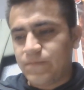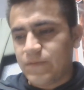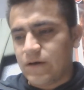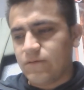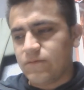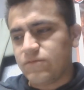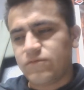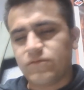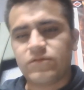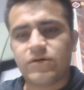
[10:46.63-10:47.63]

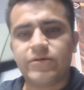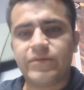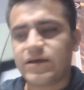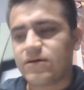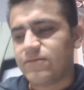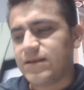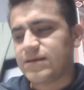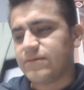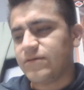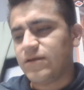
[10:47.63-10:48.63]
W being our
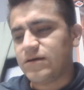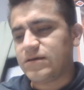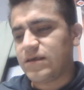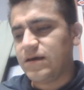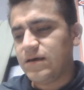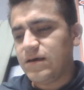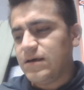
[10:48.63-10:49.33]
relative velocity,